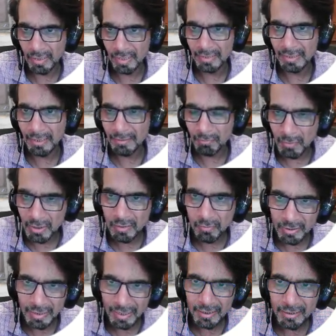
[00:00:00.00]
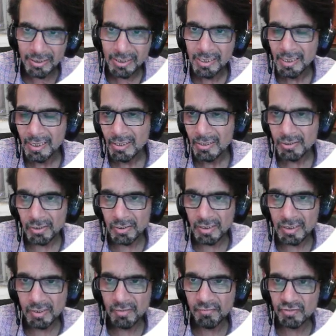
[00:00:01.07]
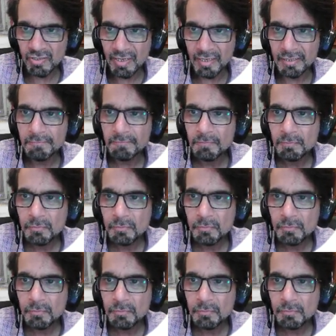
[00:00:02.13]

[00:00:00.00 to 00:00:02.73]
and that's the signature of sign.